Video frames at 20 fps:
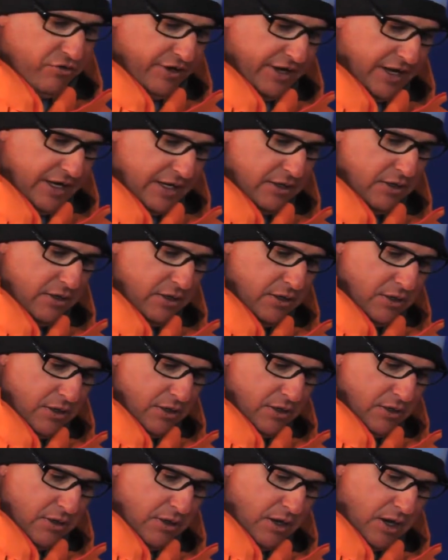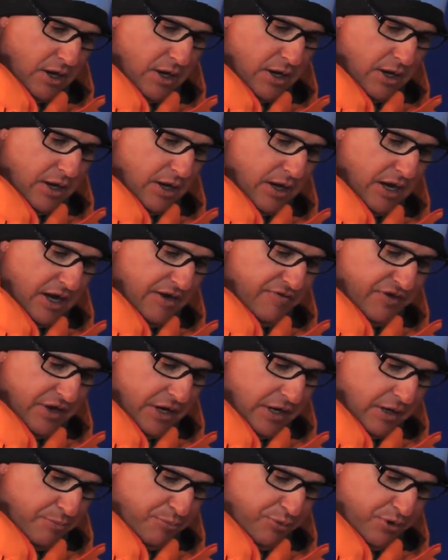head. I've
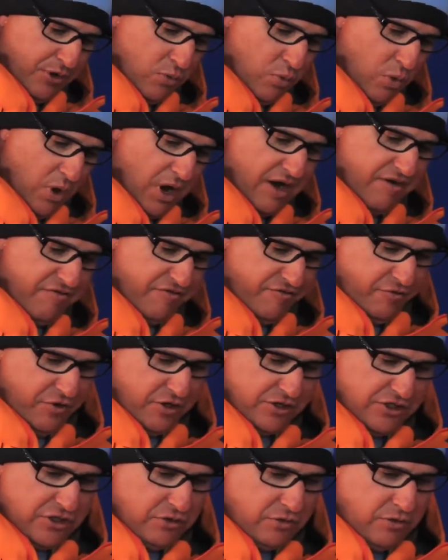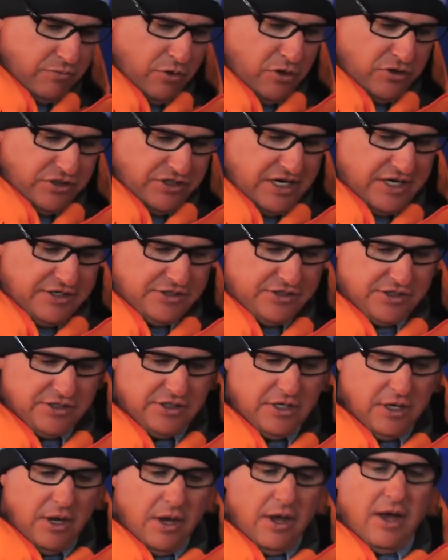got a pretty wide foot, so in most cases
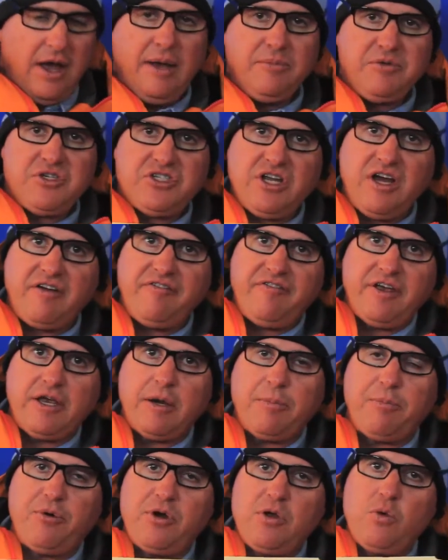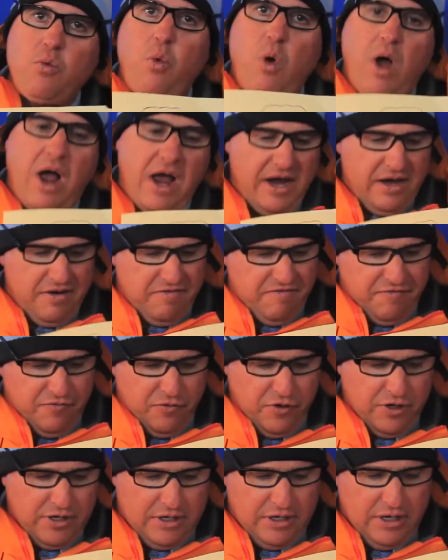I'm stuffing a pretty wide
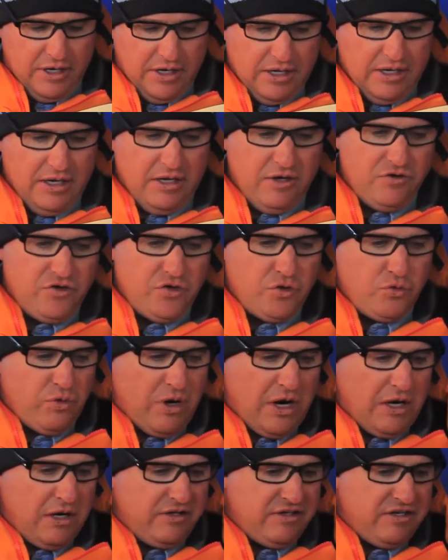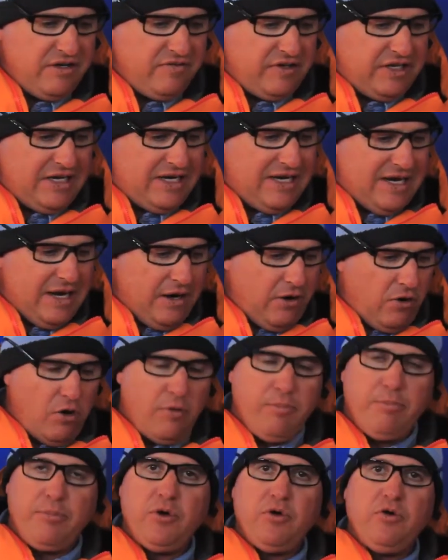foot into relatively narrow
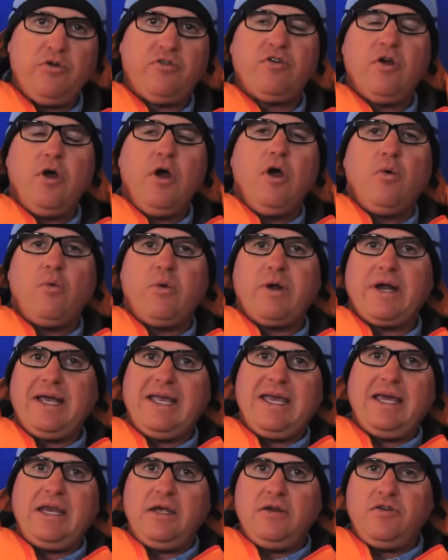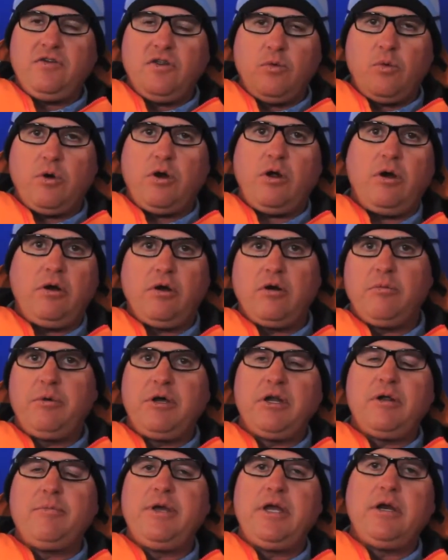boots when I get into the 100
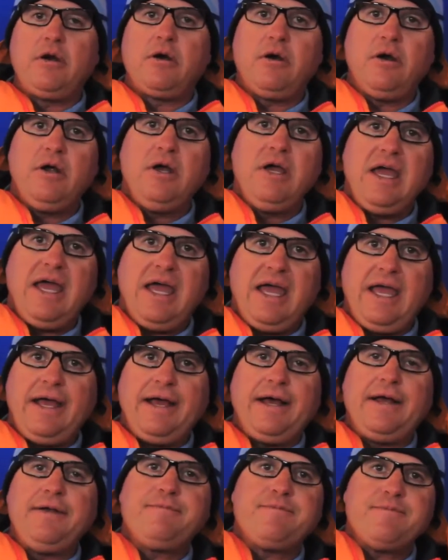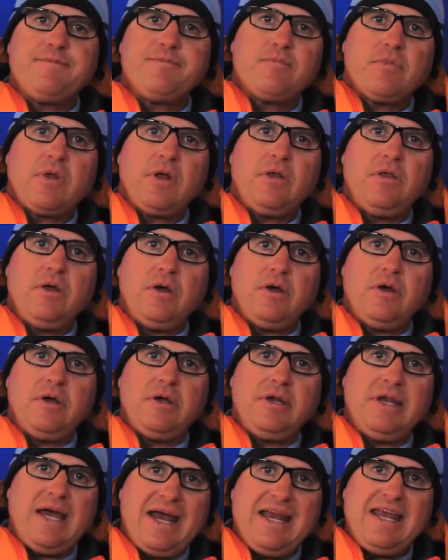millimeter and the
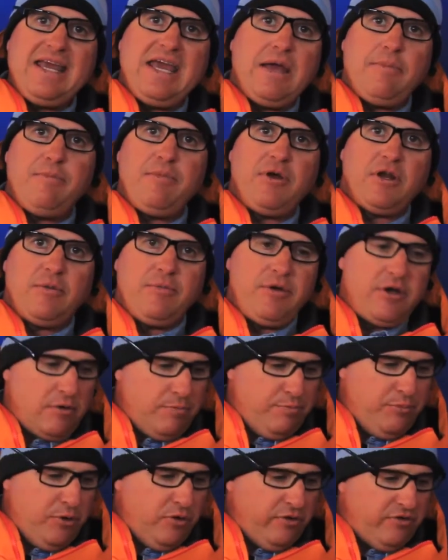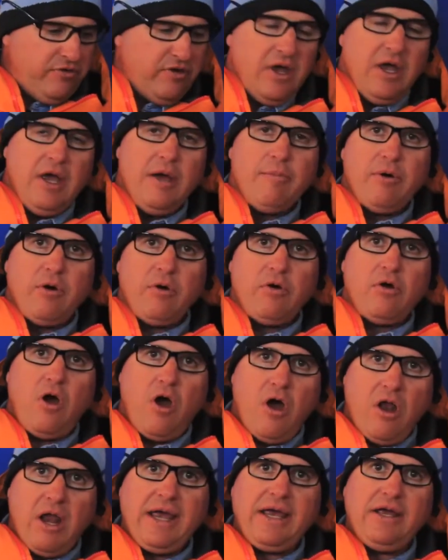98 millimeter boots. But
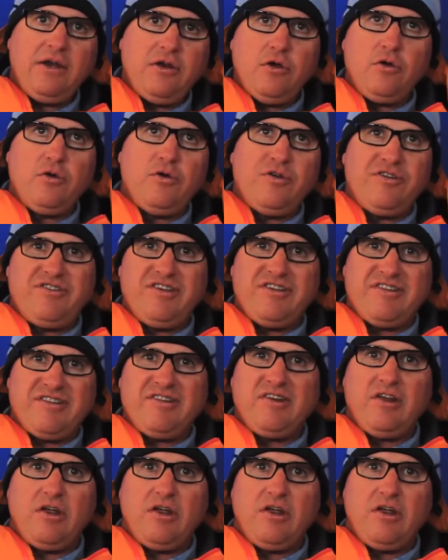all I can do is just